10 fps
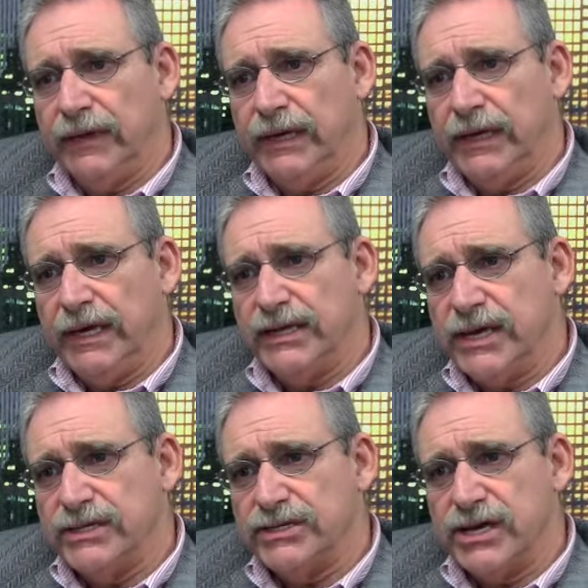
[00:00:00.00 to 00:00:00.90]

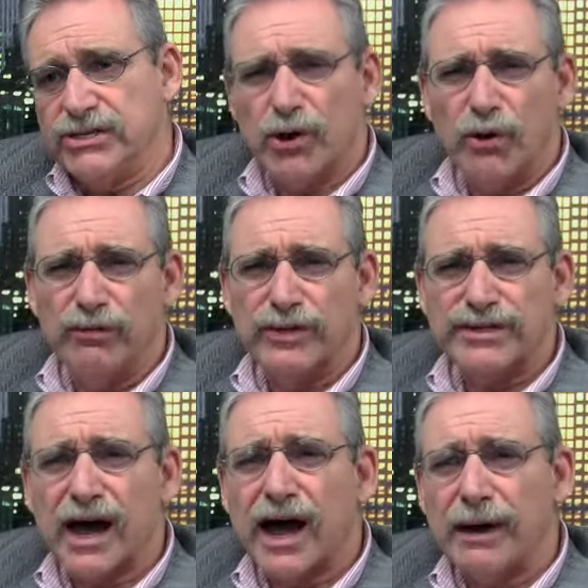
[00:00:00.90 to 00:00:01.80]
It's over the
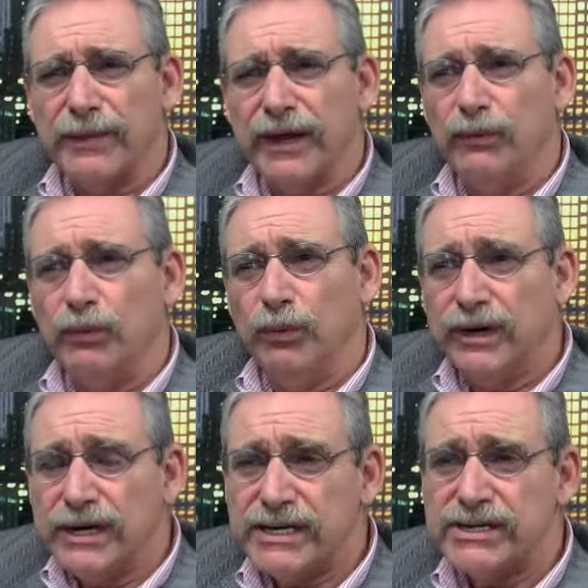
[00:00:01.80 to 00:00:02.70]
top, and
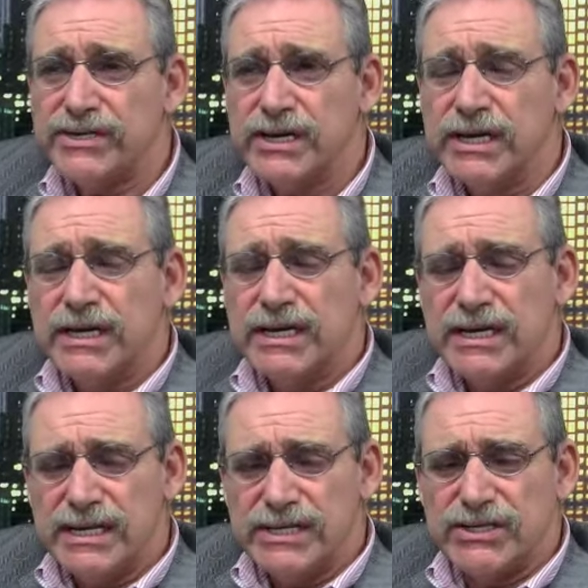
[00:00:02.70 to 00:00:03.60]
what it is
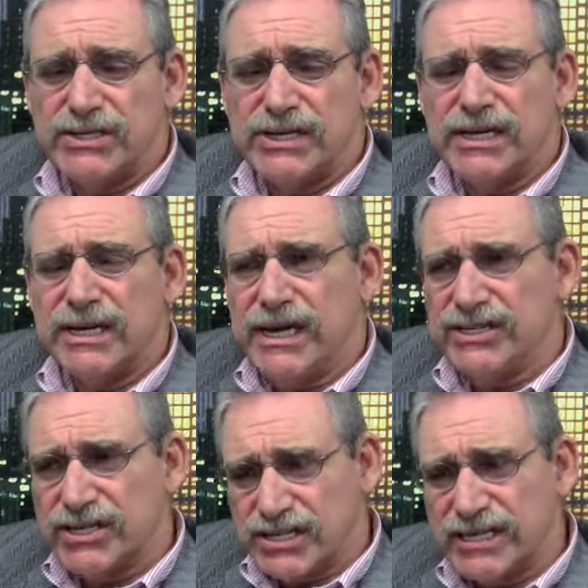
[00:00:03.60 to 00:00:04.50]

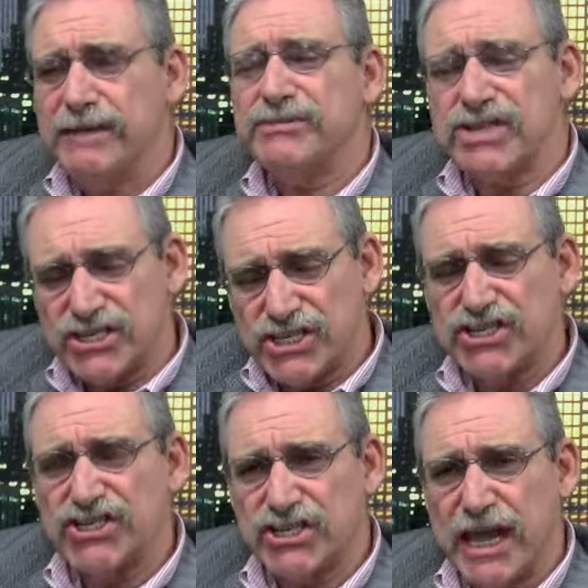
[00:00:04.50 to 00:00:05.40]
it's an attempt to
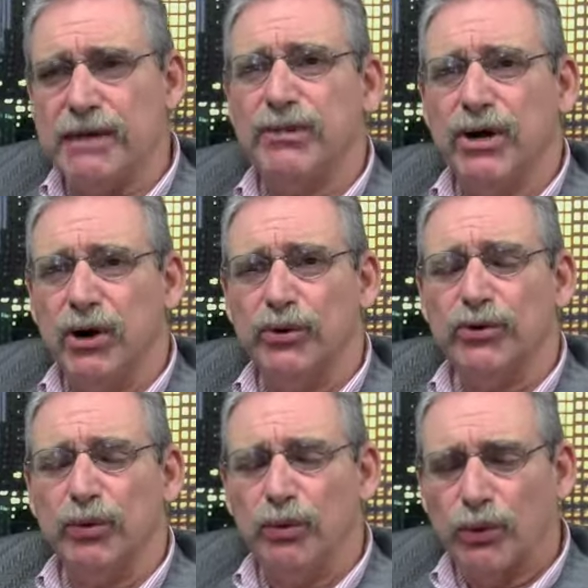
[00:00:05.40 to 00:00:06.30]

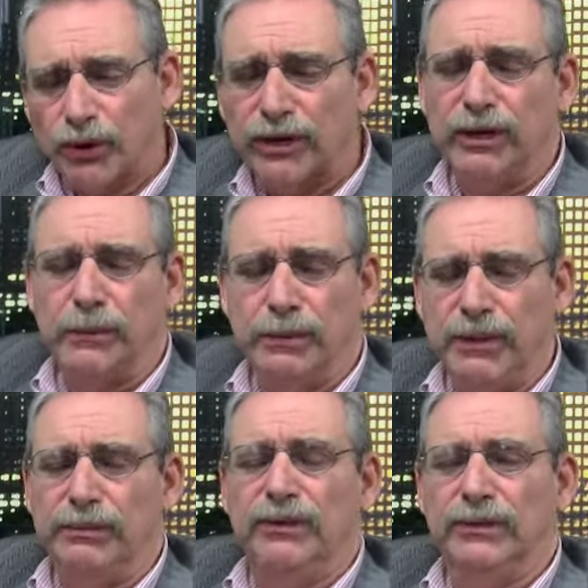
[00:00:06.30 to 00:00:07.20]
scapegoat working
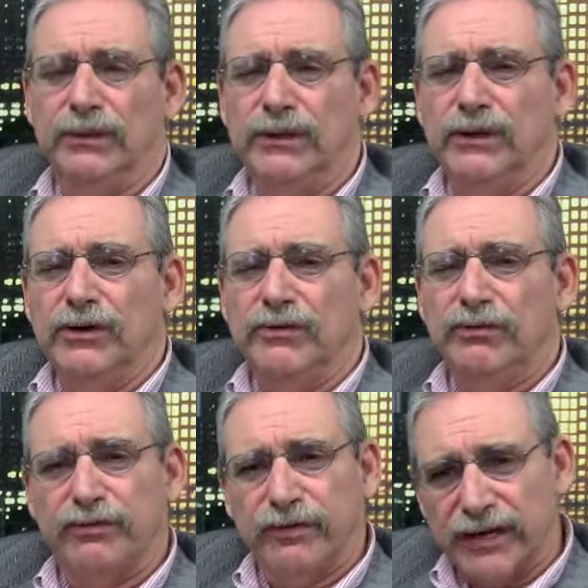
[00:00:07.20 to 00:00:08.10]
people
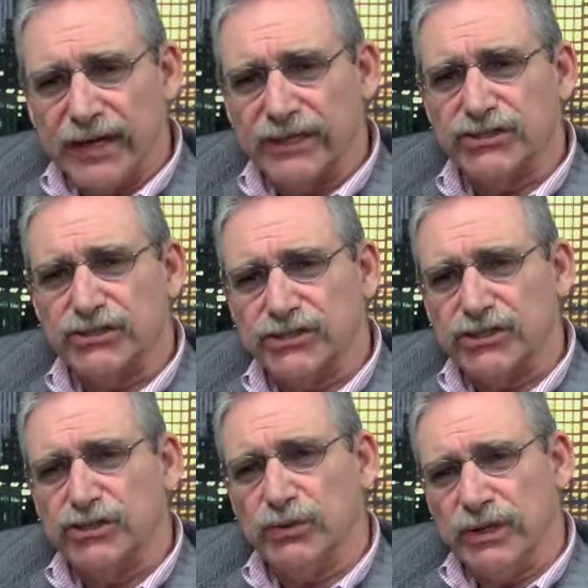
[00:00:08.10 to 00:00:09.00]
for a financial
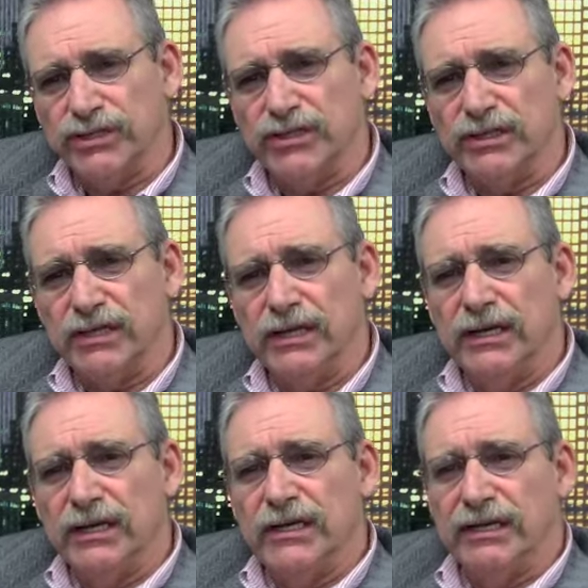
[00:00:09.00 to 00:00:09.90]
situation
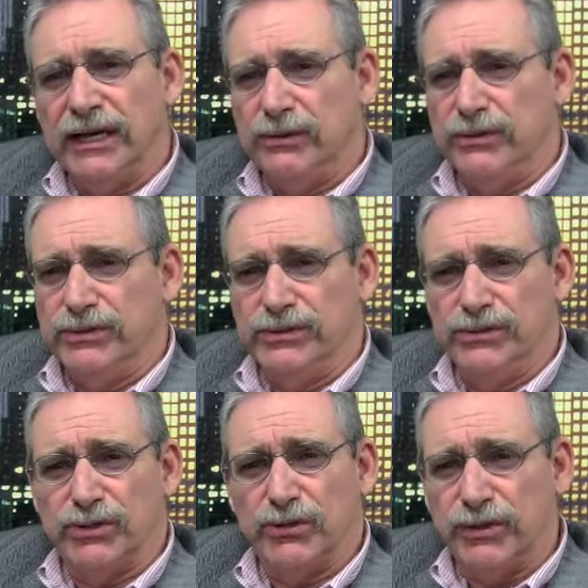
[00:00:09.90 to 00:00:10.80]
that
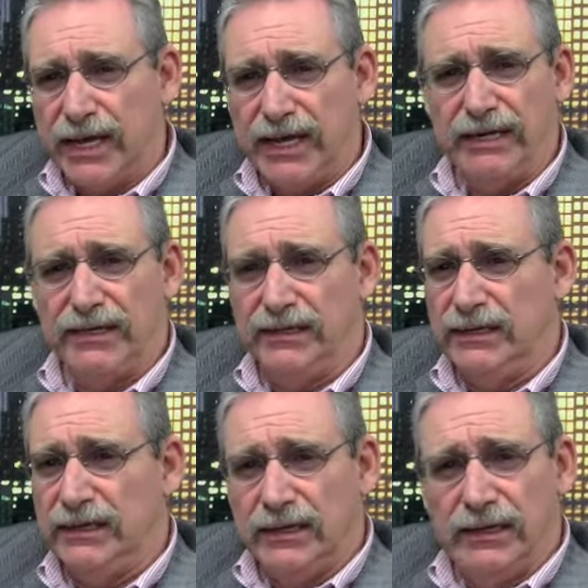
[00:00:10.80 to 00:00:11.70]
was
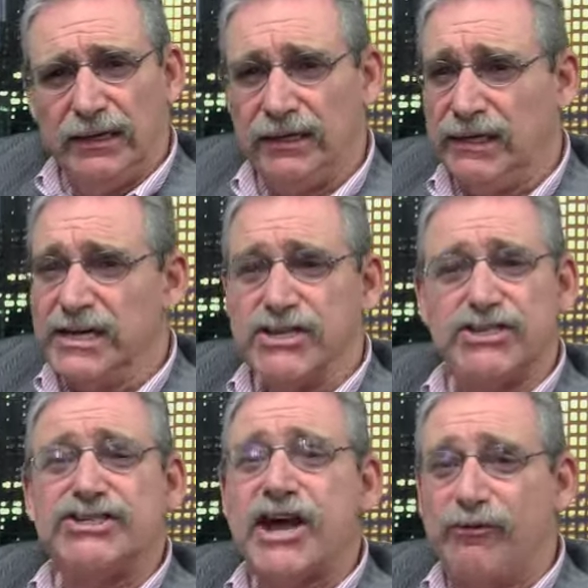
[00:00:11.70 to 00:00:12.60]
created
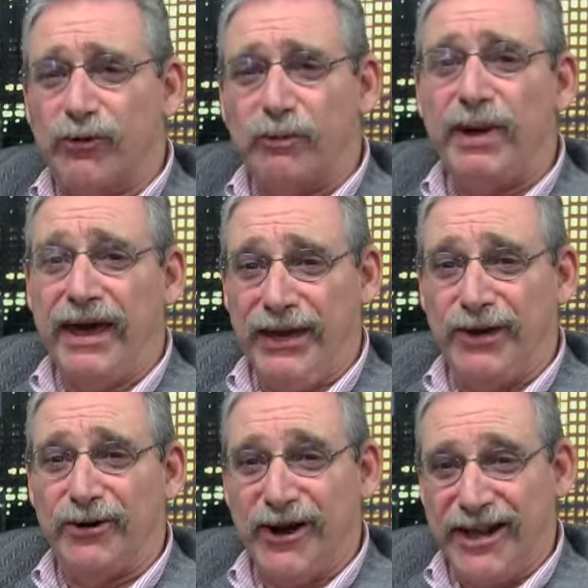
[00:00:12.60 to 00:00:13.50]
several
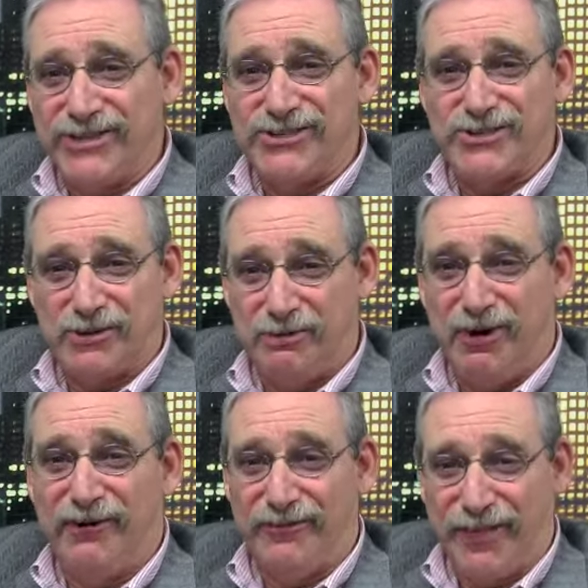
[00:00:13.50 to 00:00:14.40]
pay grades
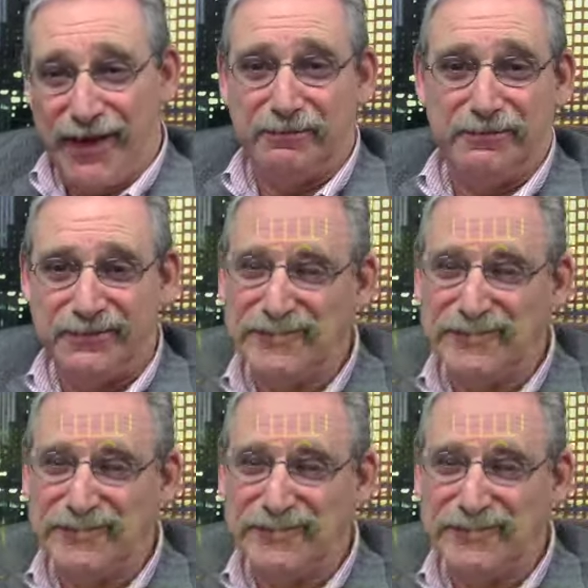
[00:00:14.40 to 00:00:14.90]
above them.